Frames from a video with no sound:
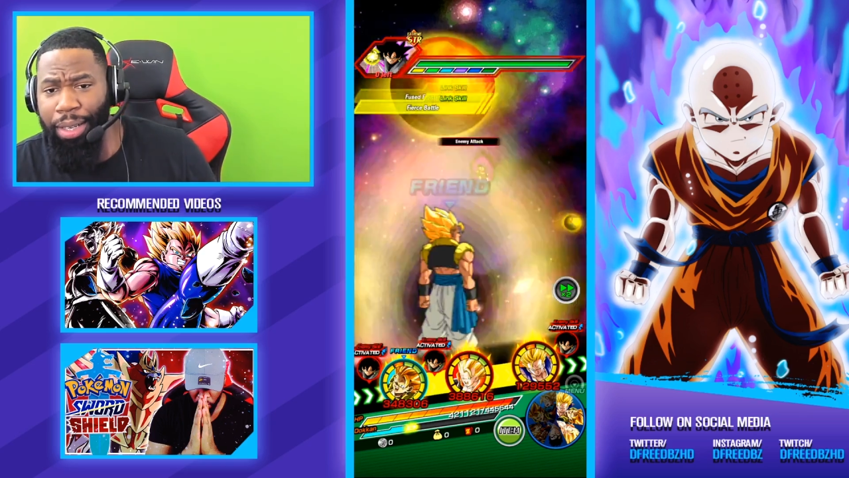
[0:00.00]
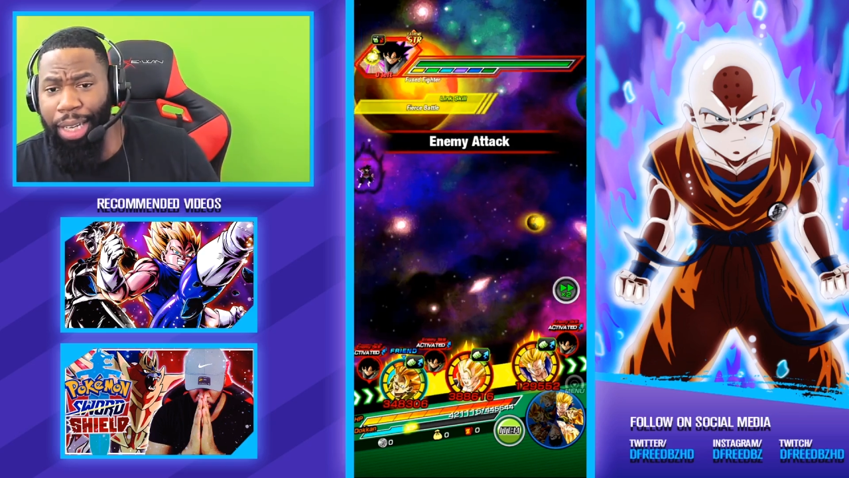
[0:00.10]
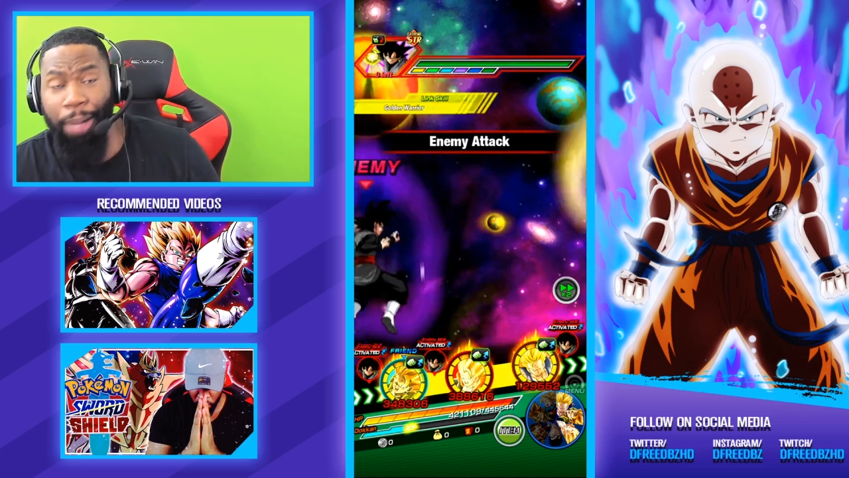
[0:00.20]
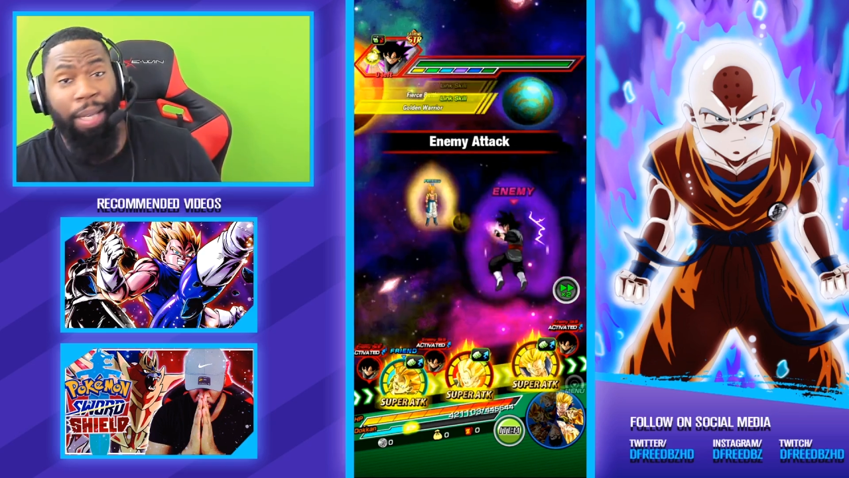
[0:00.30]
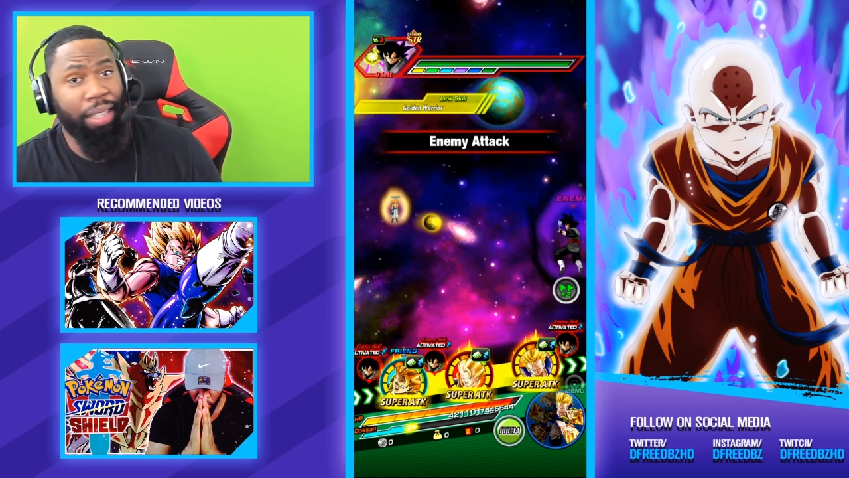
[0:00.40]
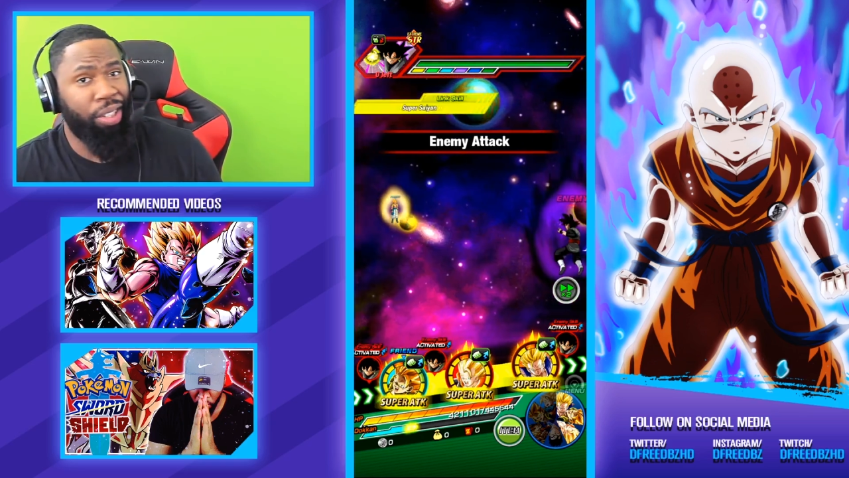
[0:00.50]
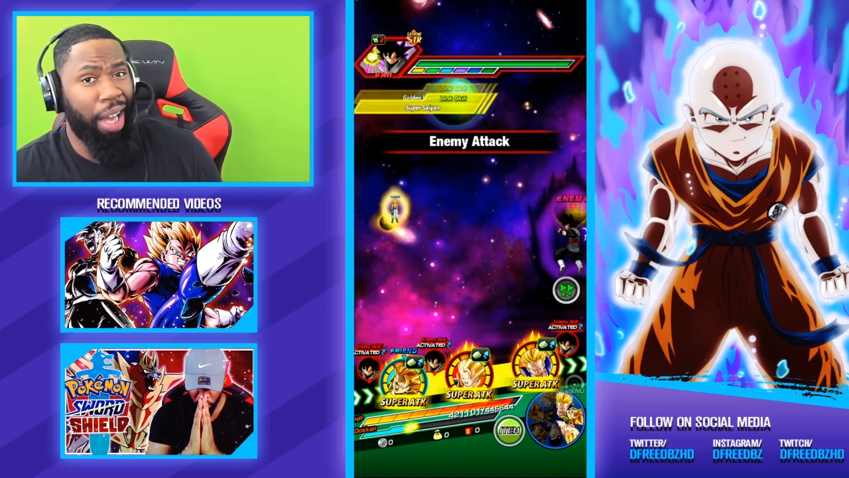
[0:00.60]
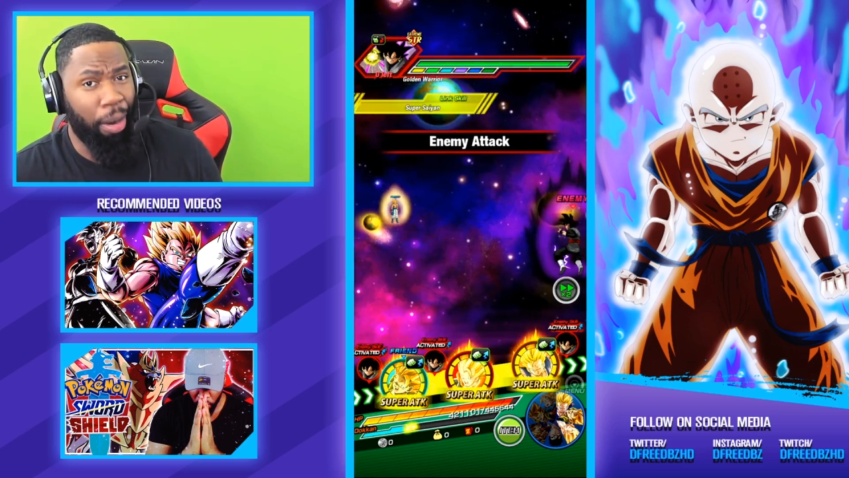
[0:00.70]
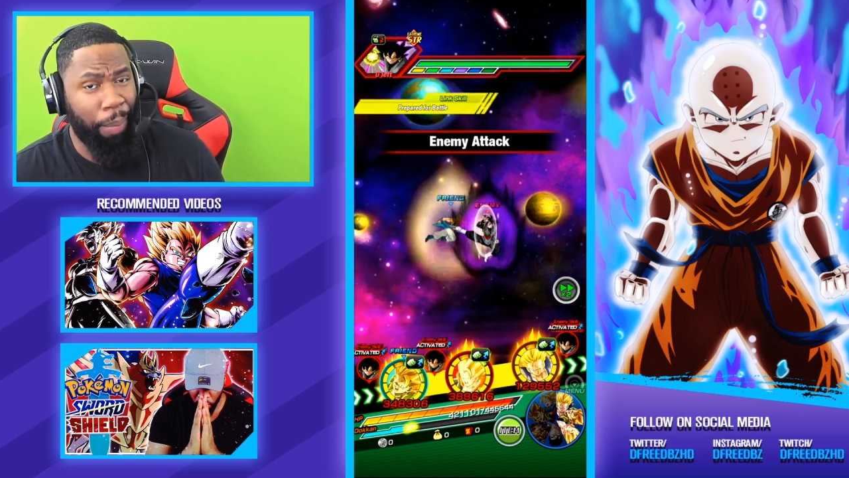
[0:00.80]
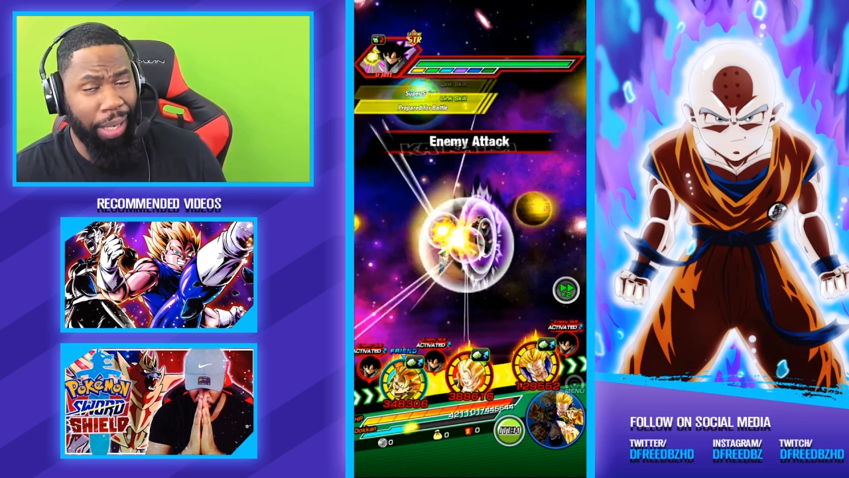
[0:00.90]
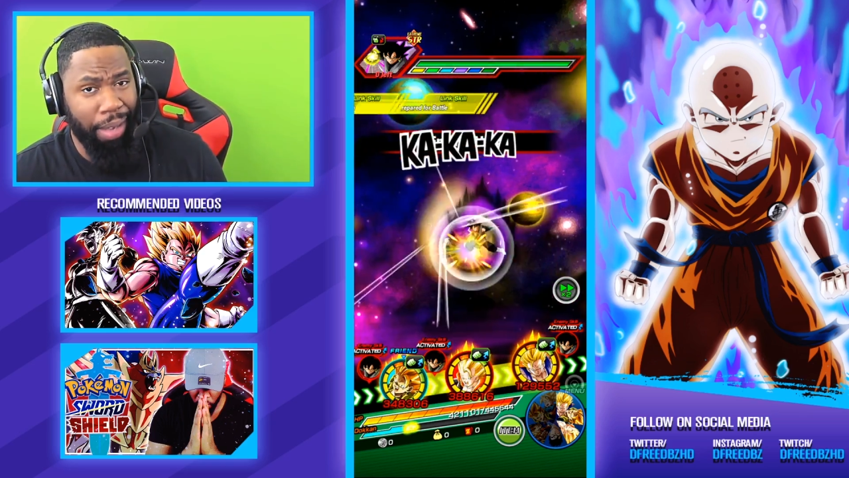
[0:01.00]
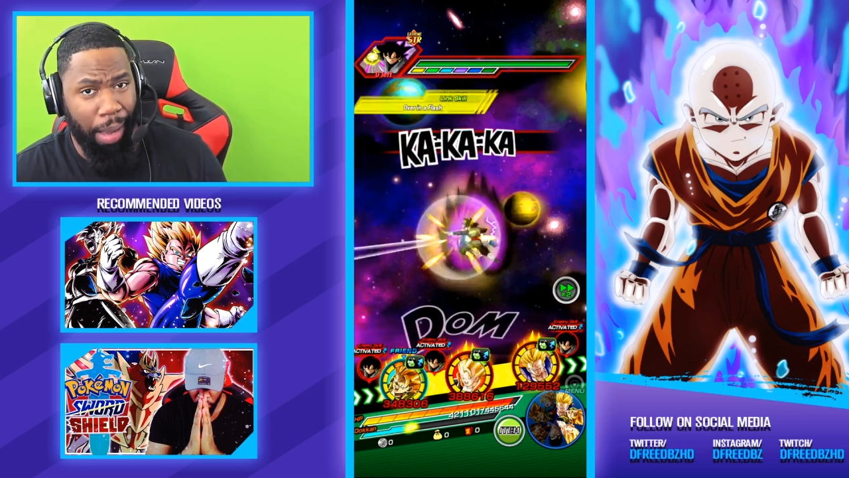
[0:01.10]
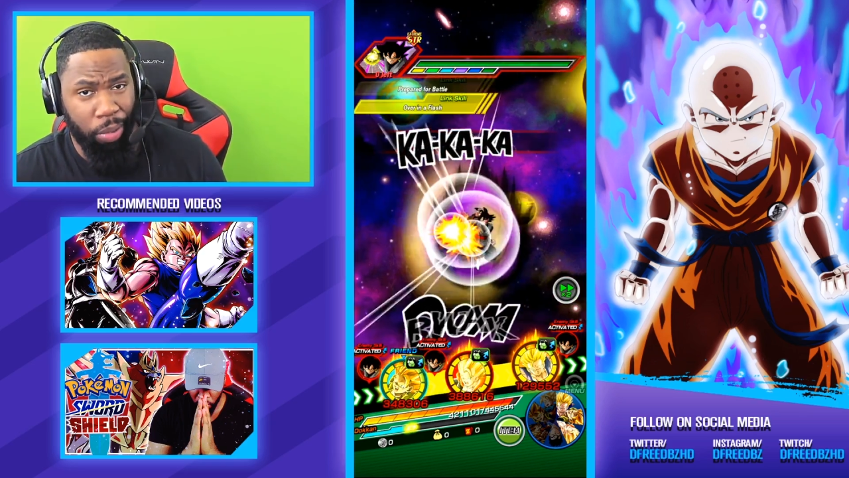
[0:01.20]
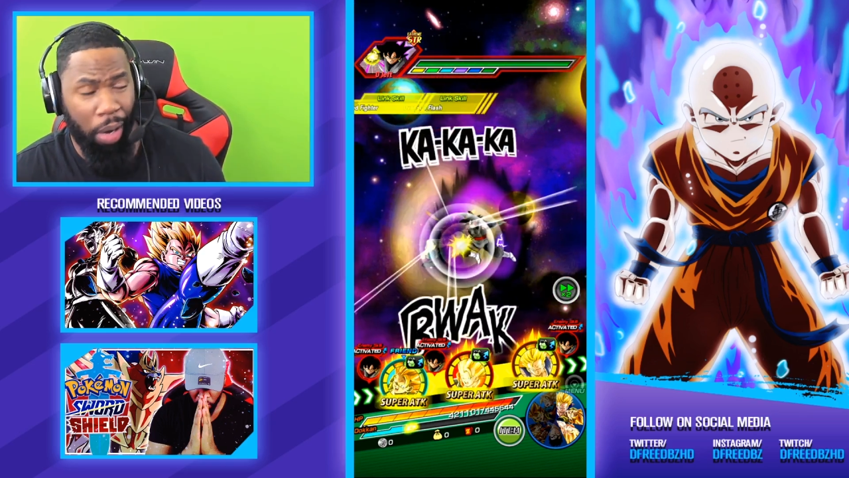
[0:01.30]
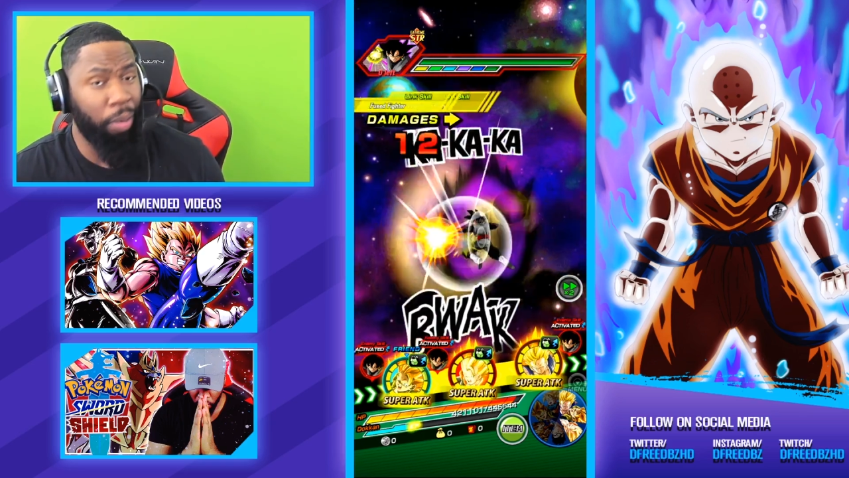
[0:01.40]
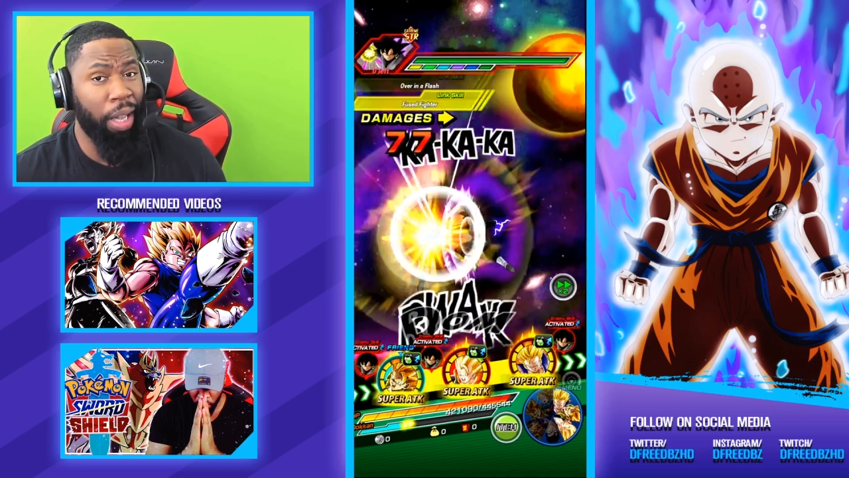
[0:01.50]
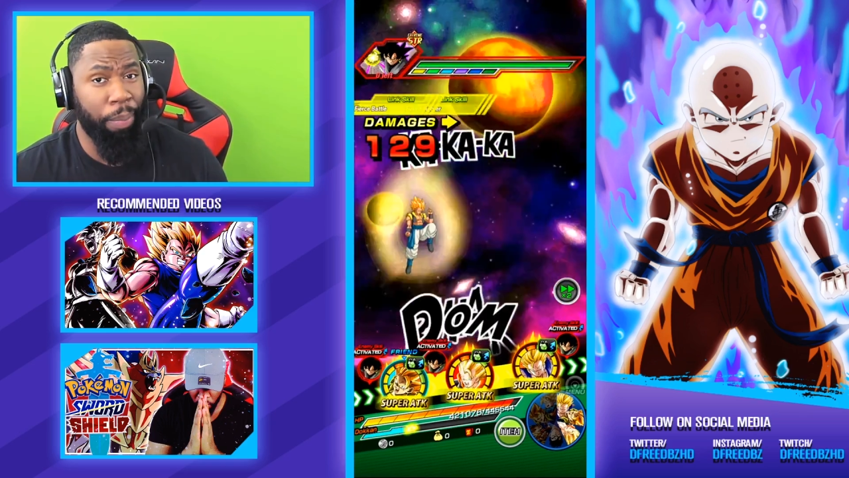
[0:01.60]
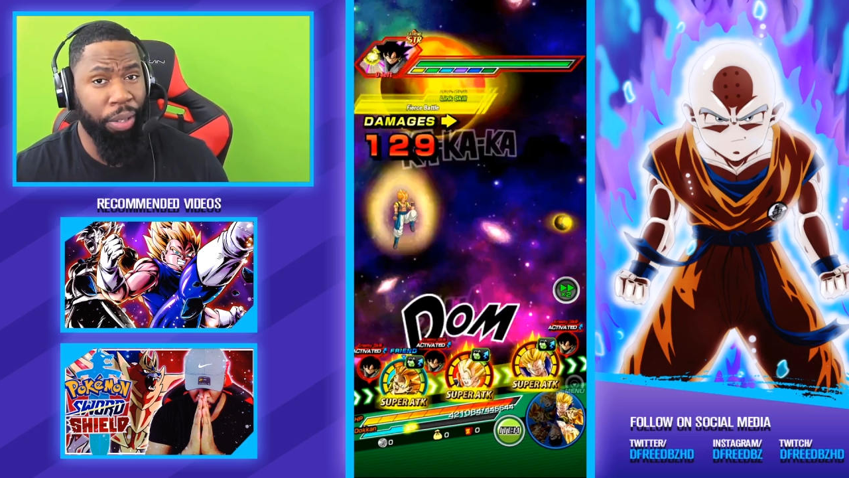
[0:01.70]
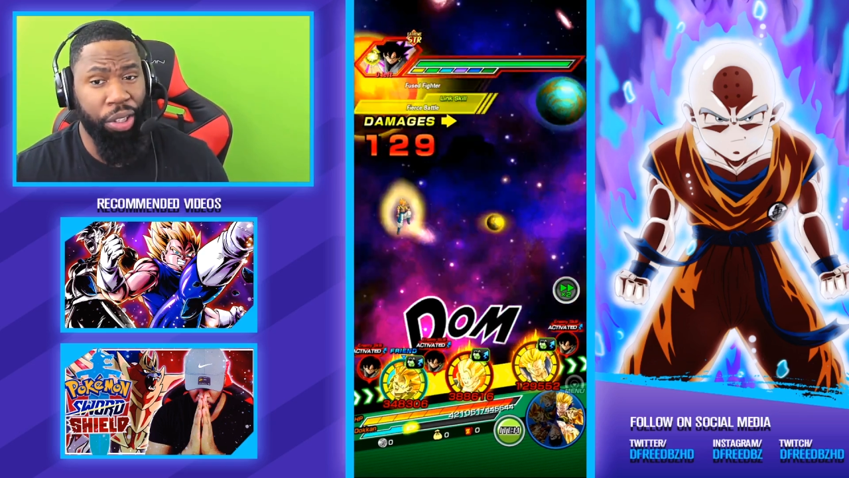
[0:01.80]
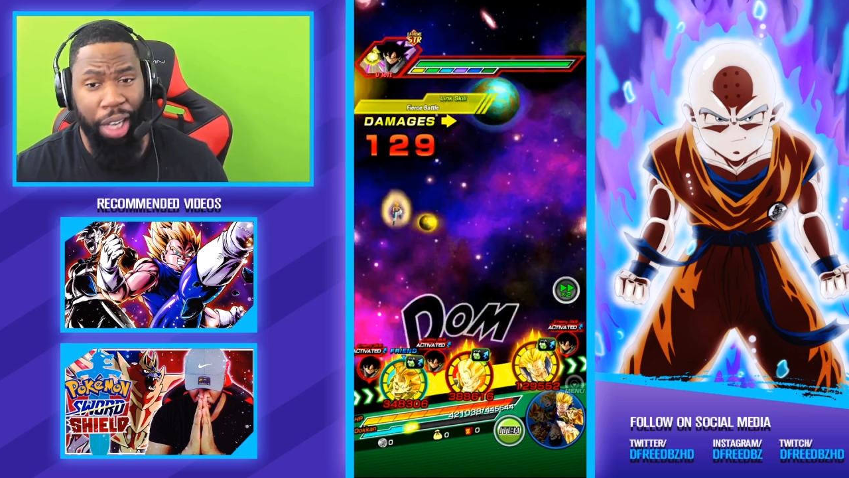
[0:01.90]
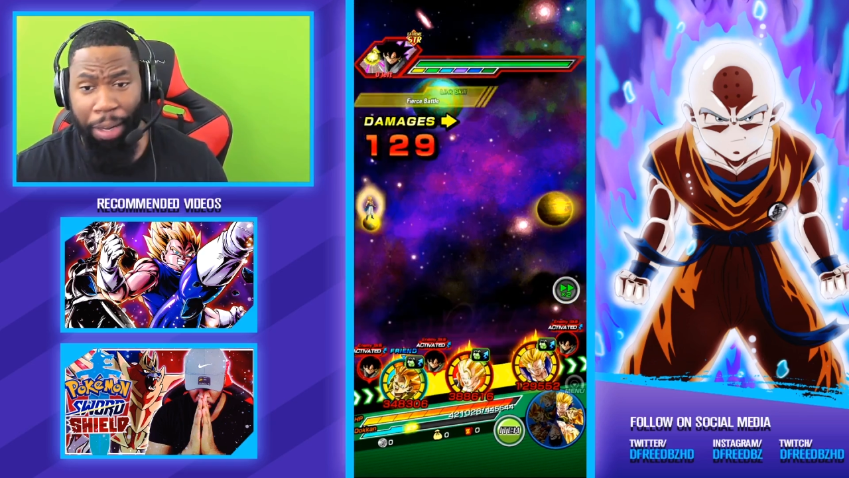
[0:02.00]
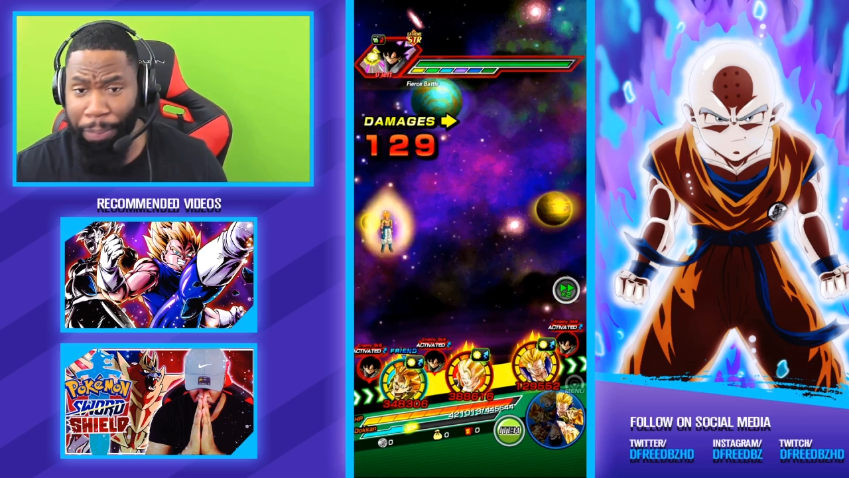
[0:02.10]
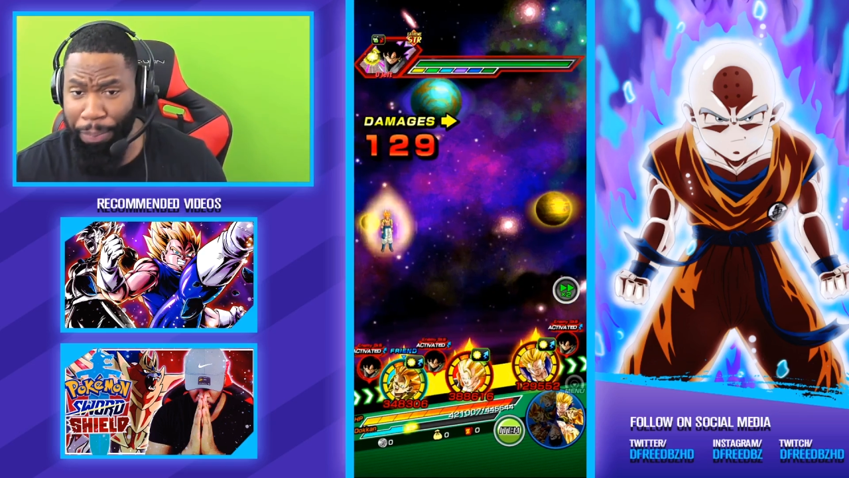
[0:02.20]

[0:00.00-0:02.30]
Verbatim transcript: Helps out the channel big time, so I really appreciate it.